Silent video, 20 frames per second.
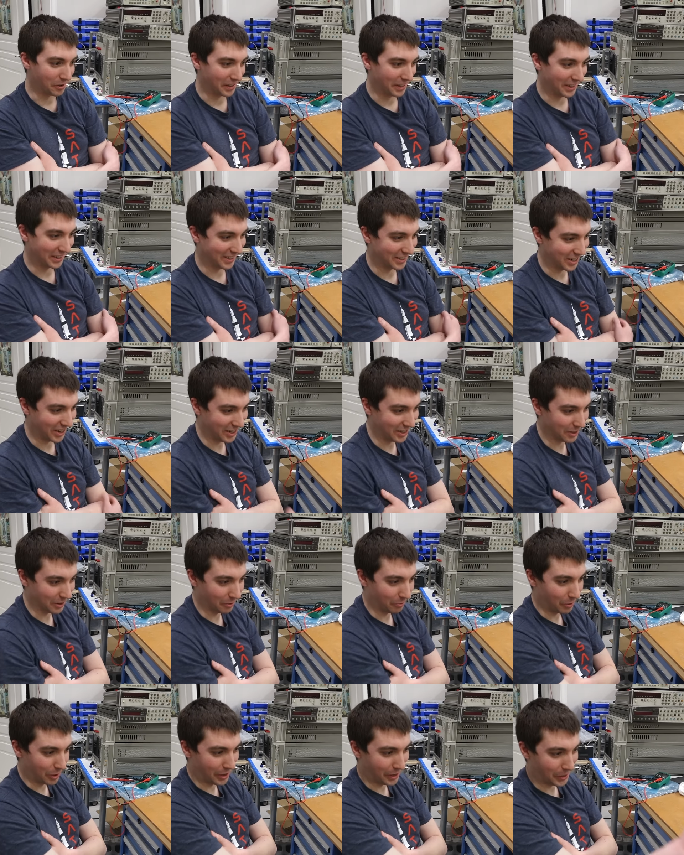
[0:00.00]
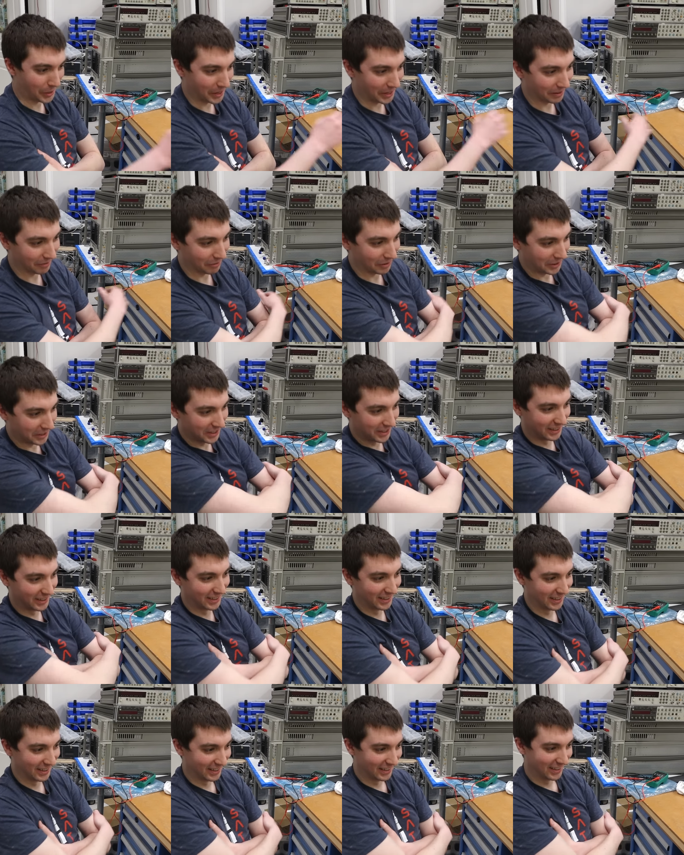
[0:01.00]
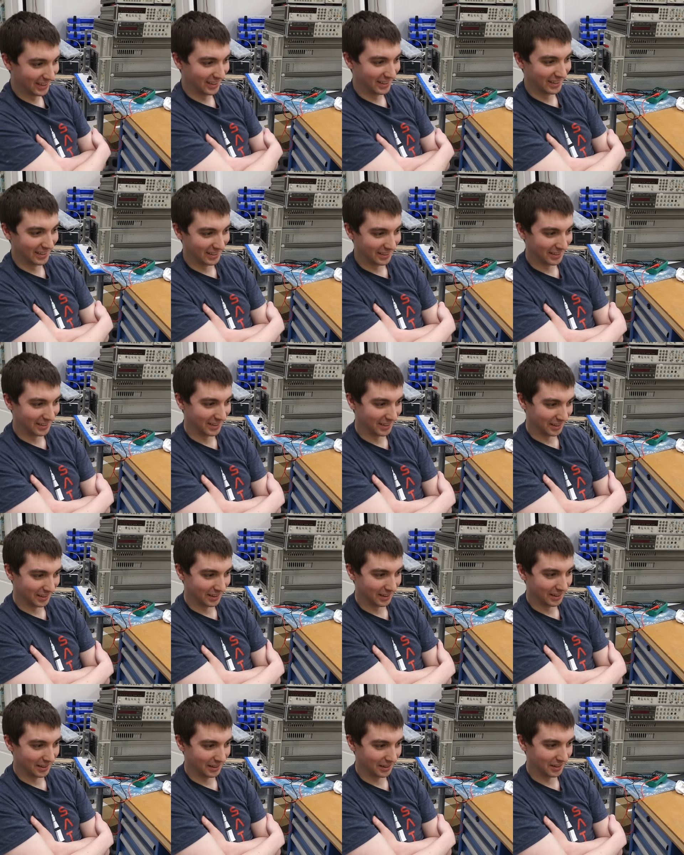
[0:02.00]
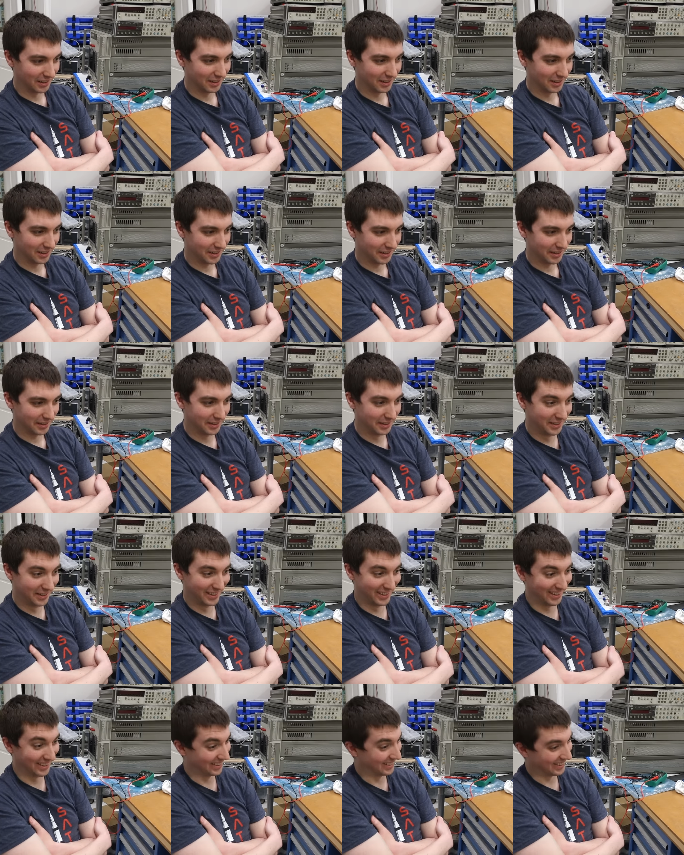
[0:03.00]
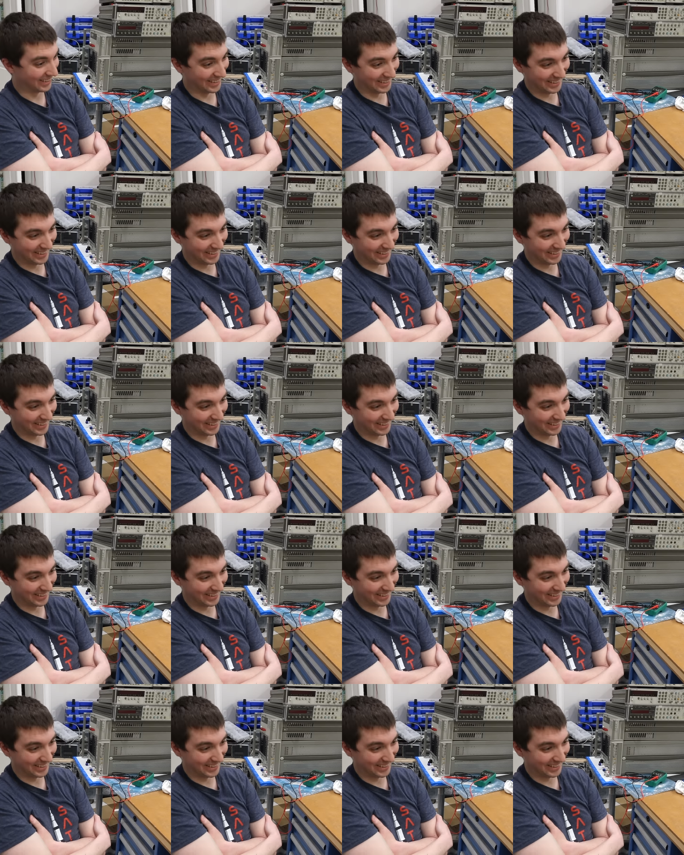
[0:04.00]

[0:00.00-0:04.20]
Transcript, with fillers: in and change the wiring, which they did actually, right? You